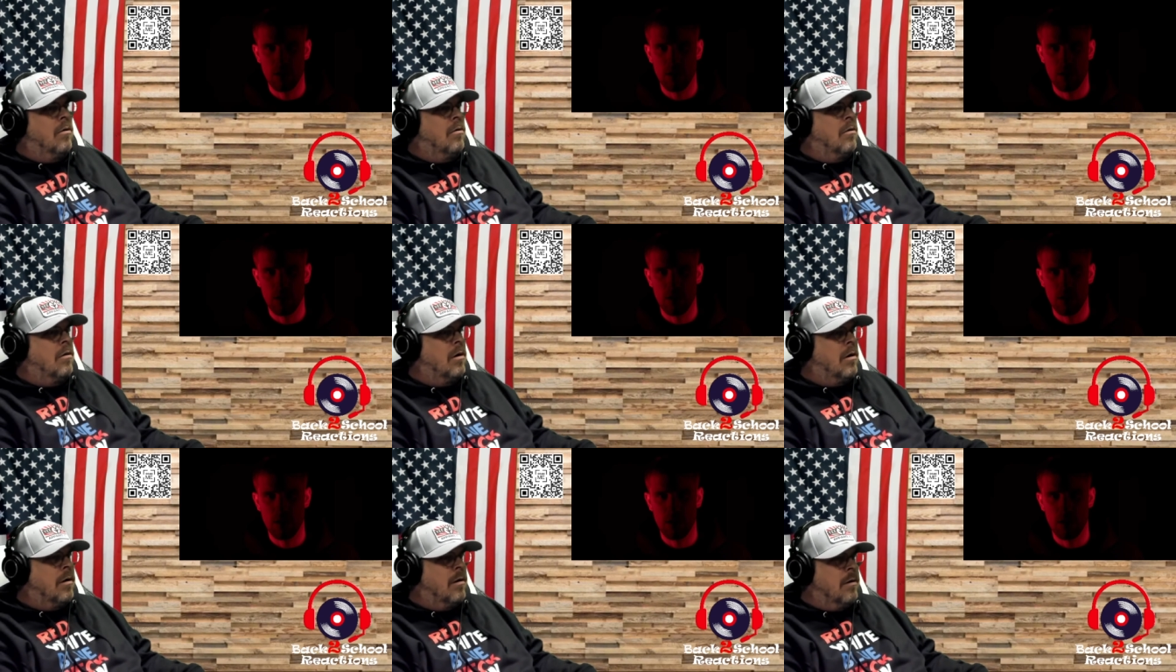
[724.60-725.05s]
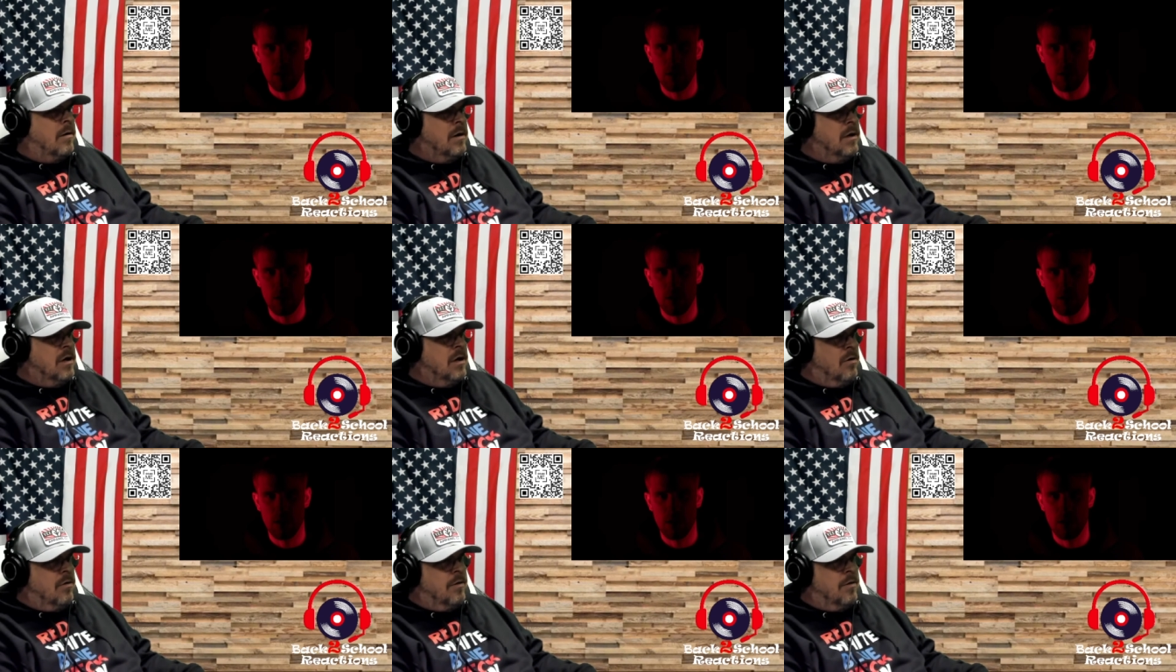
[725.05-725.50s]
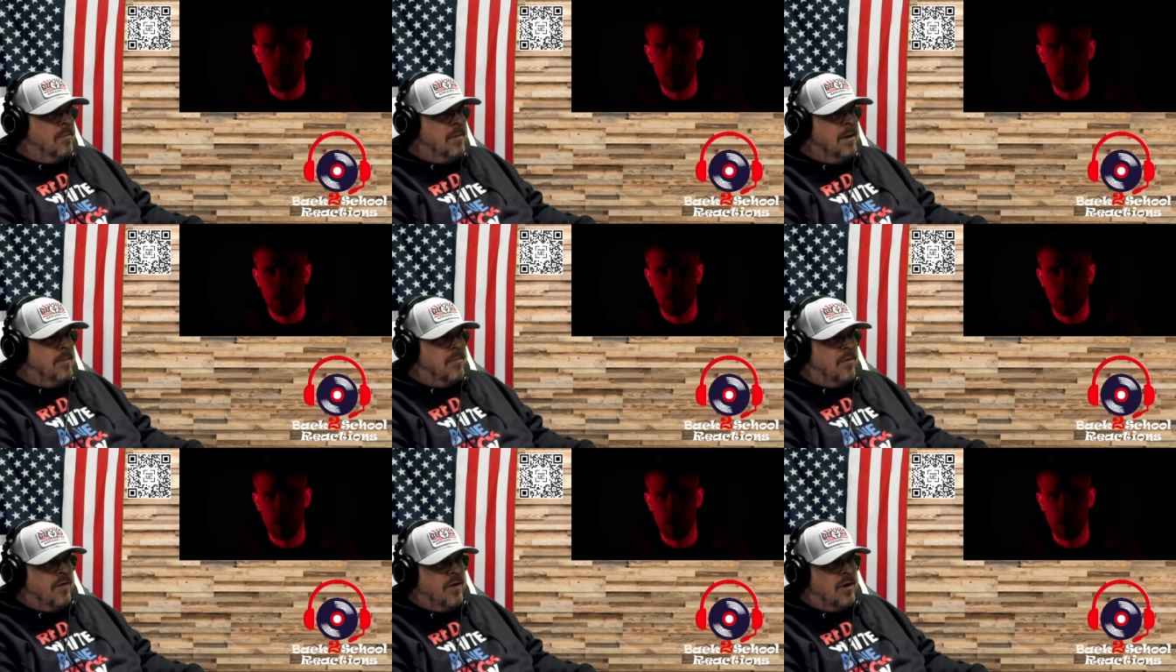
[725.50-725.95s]
or you know the
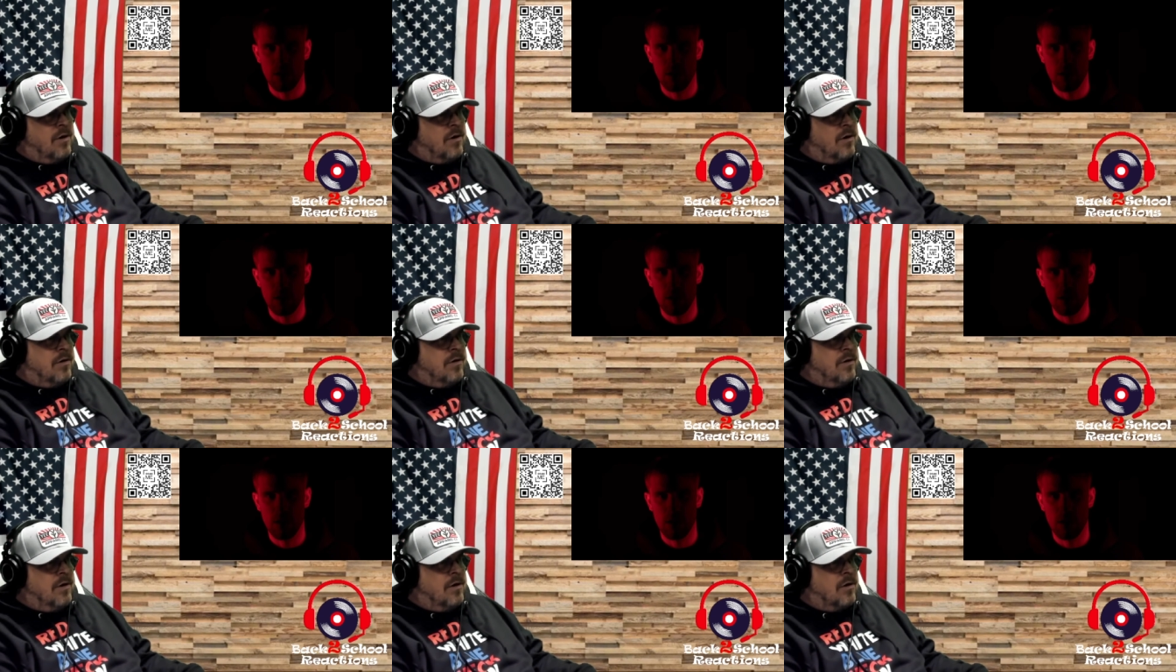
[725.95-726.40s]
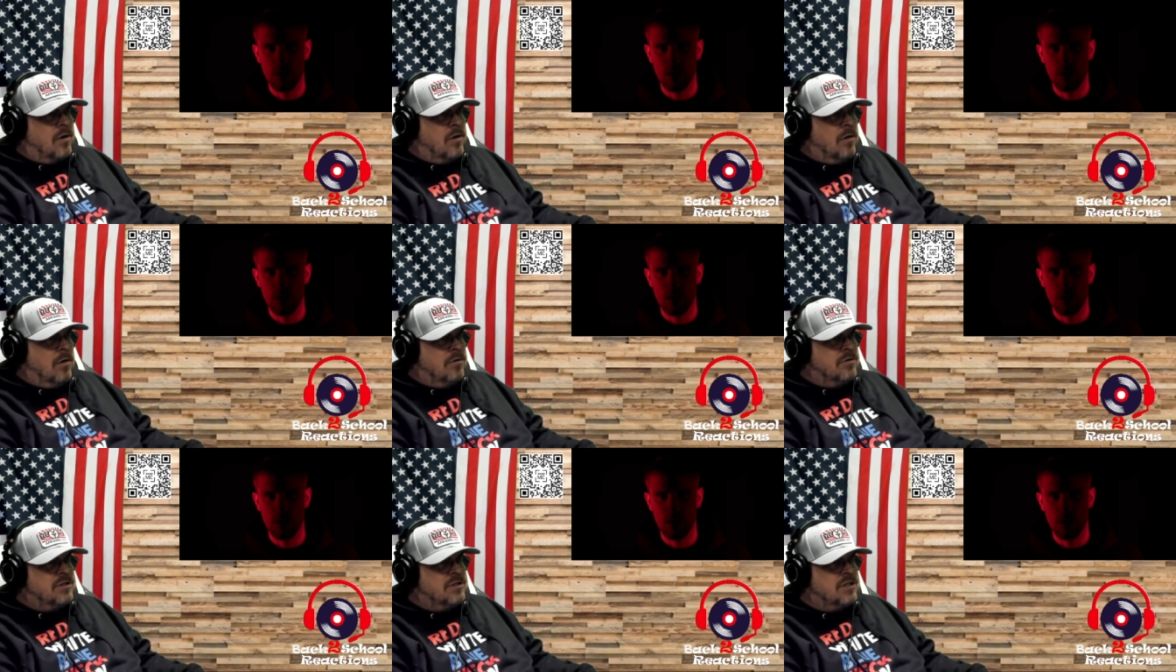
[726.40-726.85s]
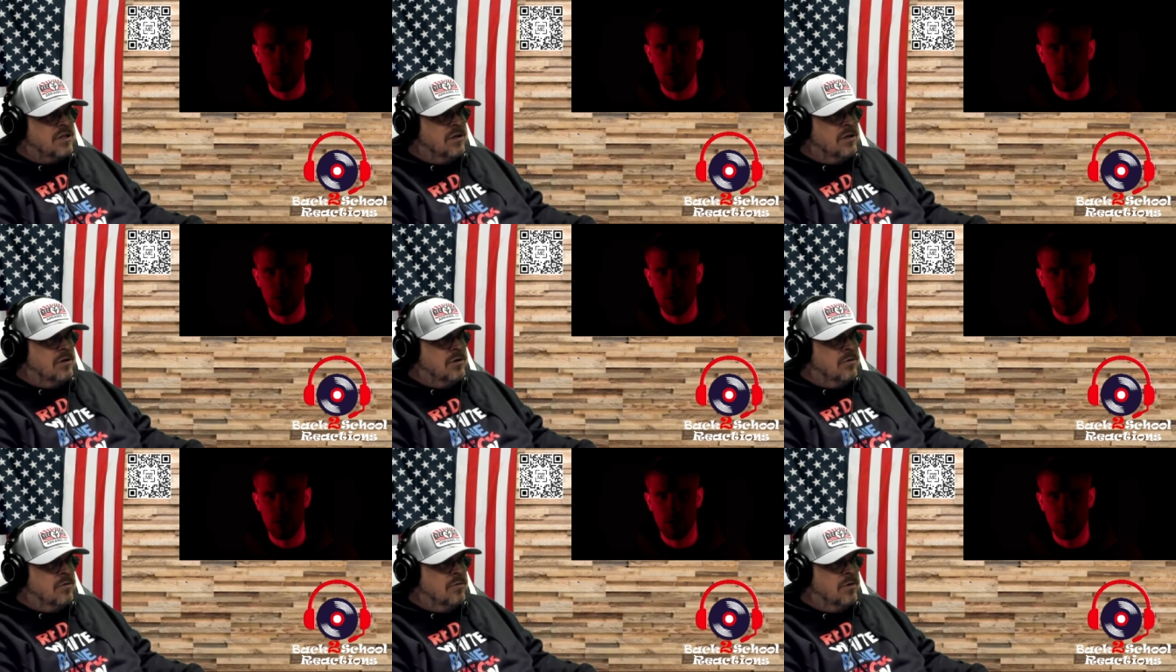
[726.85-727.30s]
people that are that are close to
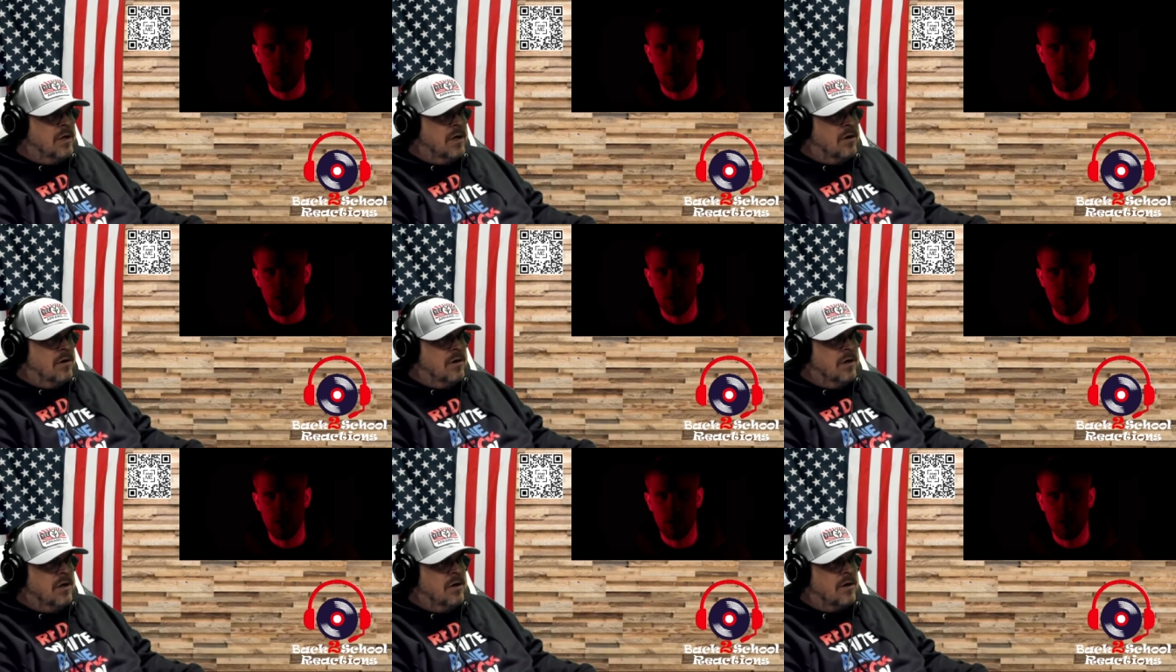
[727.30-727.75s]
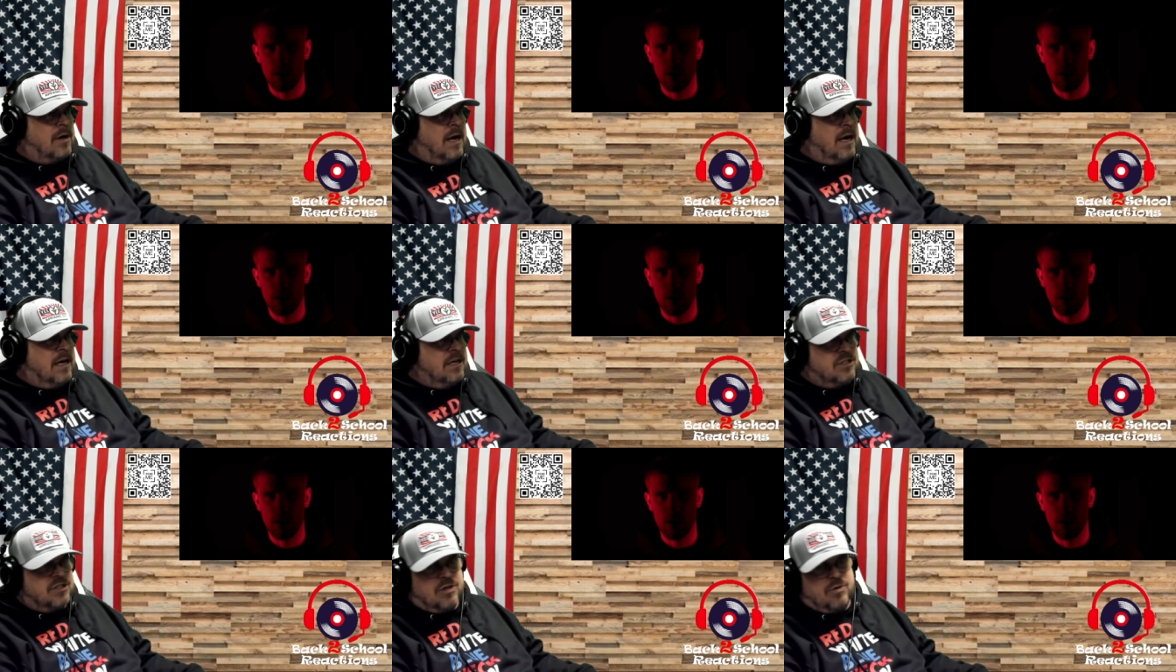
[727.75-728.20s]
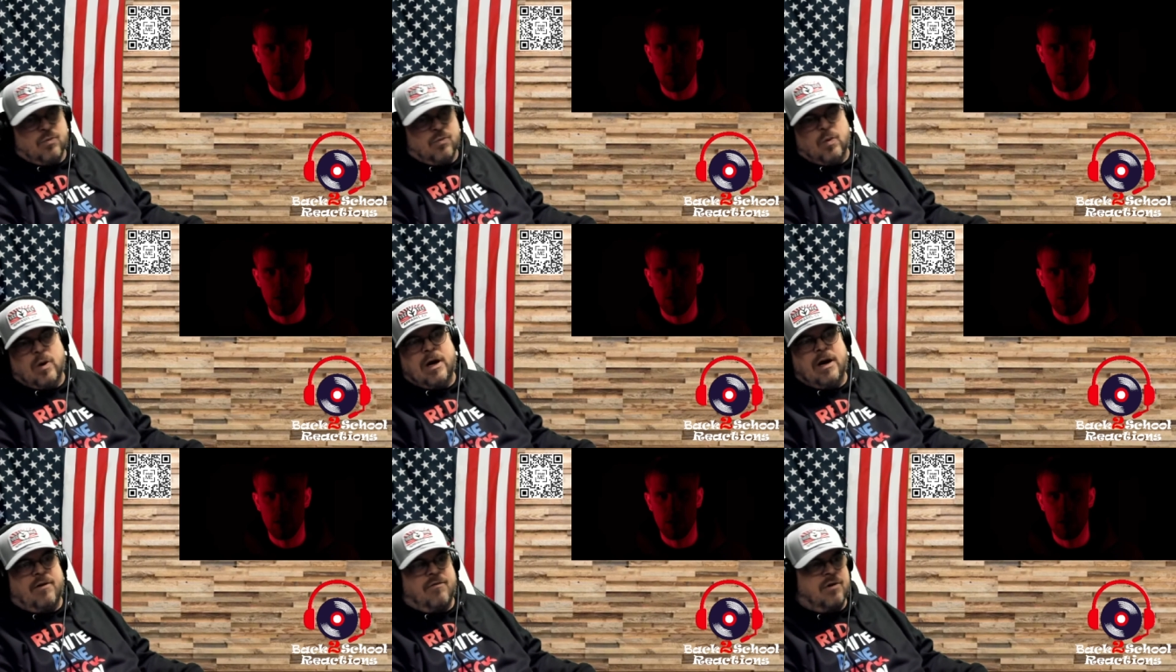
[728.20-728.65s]
you that are your agent
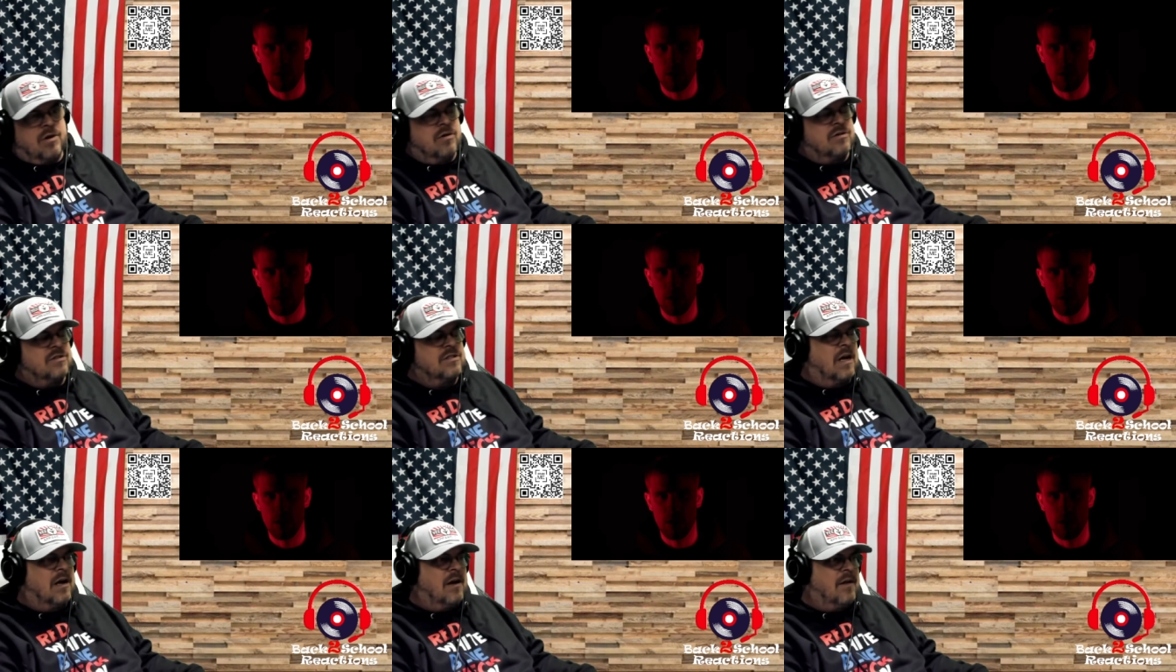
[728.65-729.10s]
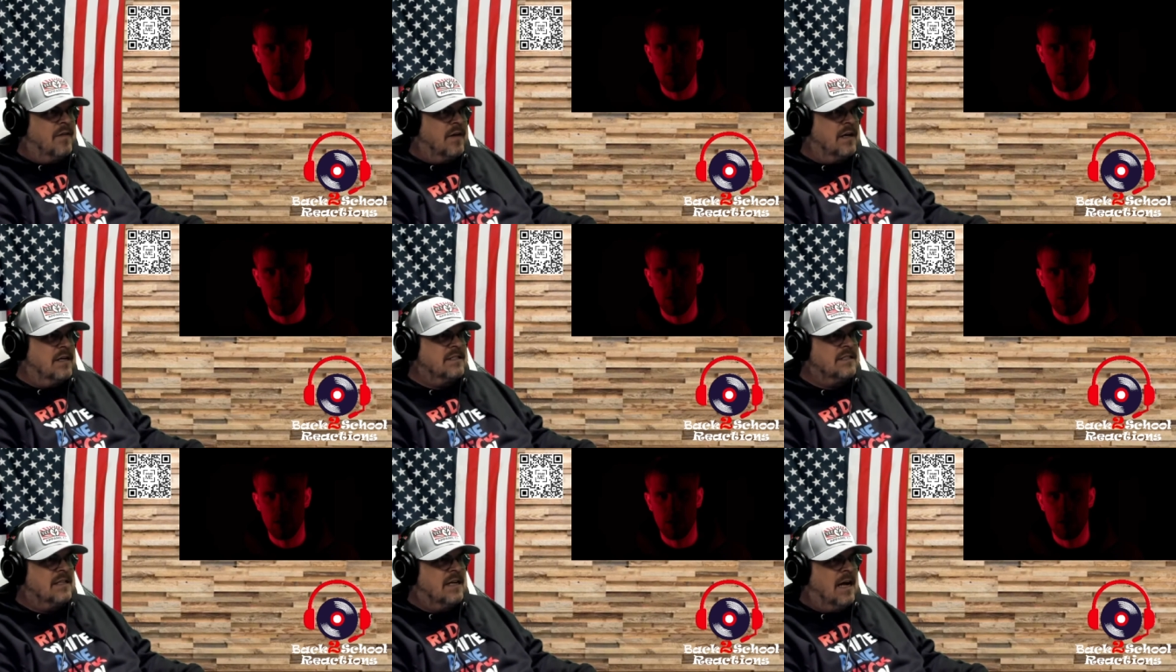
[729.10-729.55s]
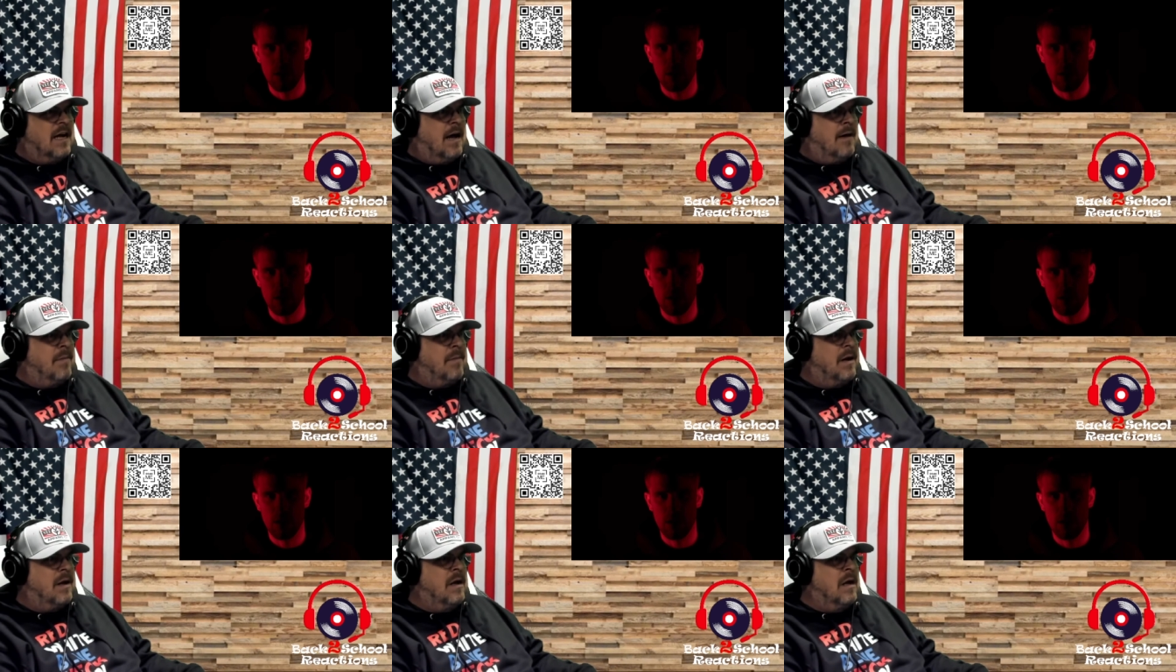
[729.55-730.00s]
whatever those kind of things that
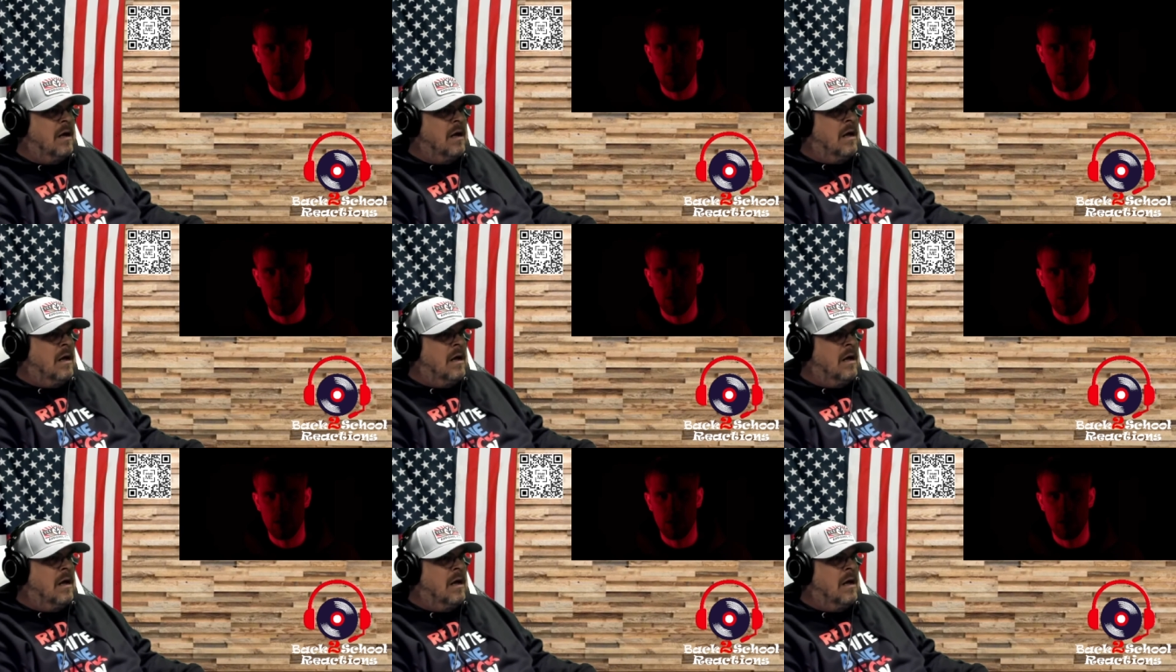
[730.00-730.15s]
happen.